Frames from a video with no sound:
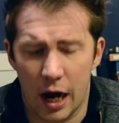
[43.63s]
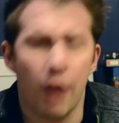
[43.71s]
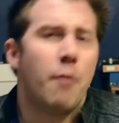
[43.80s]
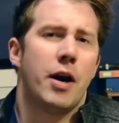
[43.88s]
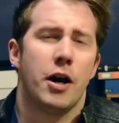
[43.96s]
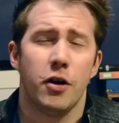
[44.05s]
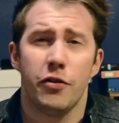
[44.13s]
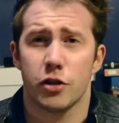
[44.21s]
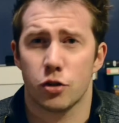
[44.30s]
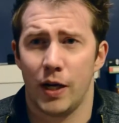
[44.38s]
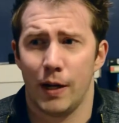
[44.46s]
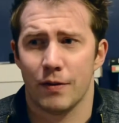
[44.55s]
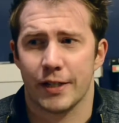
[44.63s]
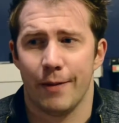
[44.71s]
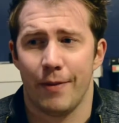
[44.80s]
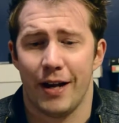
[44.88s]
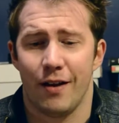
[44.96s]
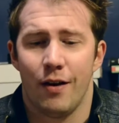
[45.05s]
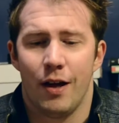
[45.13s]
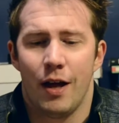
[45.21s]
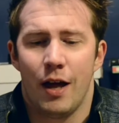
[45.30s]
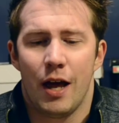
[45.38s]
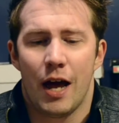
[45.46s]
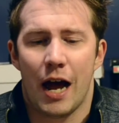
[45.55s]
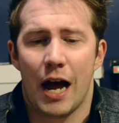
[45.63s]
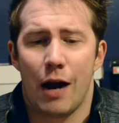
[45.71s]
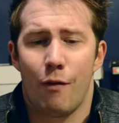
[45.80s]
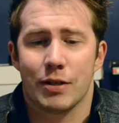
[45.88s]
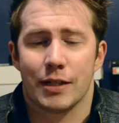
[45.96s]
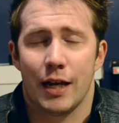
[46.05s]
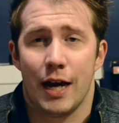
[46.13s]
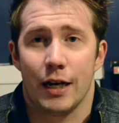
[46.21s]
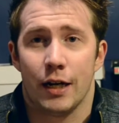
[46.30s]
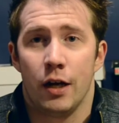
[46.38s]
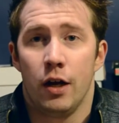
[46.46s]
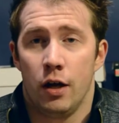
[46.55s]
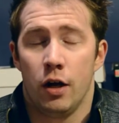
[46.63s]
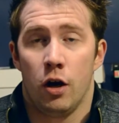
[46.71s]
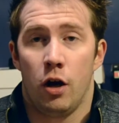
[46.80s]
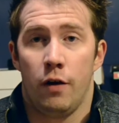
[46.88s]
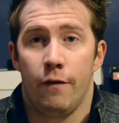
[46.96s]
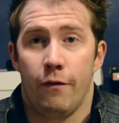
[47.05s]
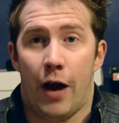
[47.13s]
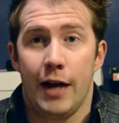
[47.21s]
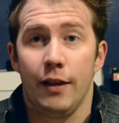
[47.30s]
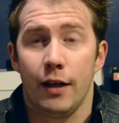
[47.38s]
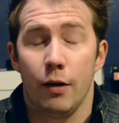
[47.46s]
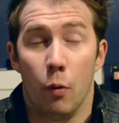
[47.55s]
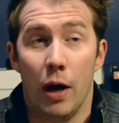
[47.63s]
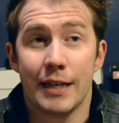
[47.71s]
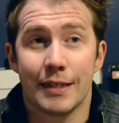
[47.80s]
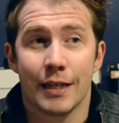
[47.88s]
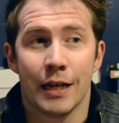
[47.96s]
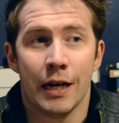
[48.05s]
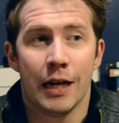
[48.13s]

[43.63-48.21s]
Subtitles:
when I heard this trailer was coming out, I was like, finally, what?